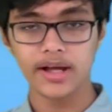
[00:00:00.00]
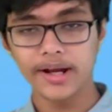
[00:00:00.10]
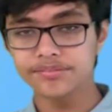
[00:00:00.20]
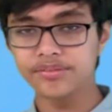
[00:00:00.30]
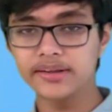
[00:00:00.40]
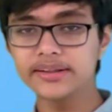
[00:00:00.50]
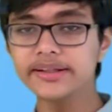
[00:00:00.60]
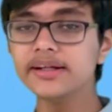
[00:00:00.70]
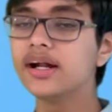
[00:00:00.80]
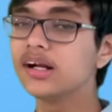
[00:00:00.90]
And
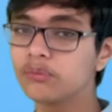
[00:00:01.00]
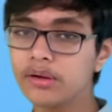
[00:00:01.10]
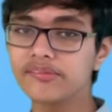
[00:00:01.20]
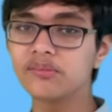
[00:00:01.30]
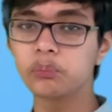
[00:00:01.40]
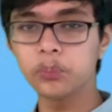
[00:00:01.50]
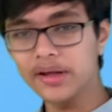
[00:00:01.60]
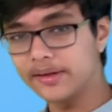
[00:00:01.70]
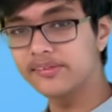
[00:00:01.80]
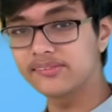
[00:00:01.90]
finally, towards the
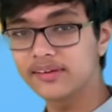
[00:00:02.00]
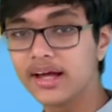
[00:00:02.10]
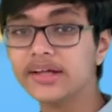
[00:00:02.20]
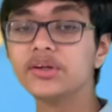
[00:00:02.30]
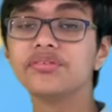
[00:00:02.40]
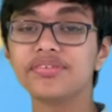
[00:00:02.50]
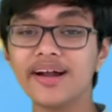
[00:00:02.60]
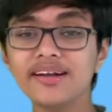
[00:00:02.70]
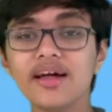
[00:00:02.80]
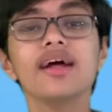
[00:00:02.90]
west, you'll
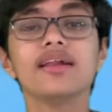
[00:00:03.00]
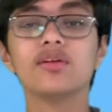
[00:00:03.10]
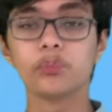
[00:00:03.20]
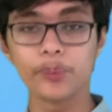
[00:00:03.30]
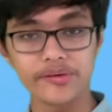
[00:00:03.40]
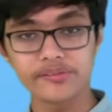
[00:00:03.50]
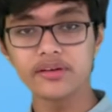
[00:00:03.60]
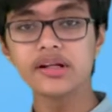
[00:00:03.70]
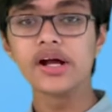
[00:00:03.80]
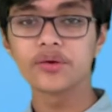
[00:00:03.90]
find the
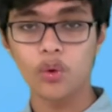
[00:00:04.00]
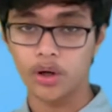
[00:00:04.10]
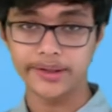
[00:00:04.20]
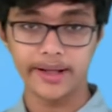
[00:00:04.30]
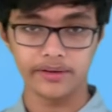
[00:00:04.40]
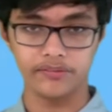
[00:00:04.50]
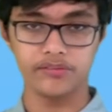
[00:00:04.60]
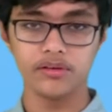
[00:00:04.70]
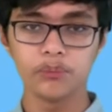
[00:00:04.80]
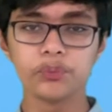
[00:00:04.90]
Western
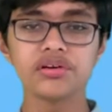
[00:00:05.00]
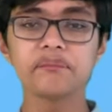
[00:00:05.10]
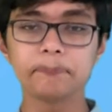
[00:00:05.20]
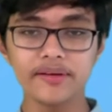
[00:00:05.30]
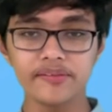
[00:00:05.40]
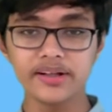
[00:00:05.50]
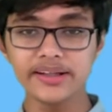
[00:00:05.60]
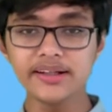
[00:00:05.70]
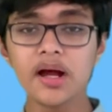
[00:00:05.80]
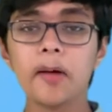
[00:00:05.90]
Cordilleras, which are
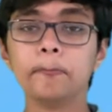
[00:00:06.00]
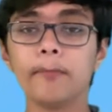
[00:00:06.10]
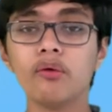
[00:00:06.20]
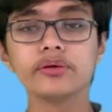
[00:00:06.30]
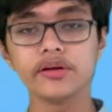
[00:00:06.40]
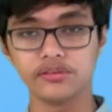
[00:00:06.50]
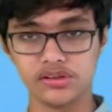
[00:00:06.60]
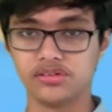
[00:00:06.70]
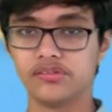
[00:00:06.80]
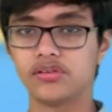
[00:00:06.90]
basically mountain
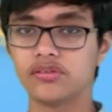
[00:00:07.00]
regions.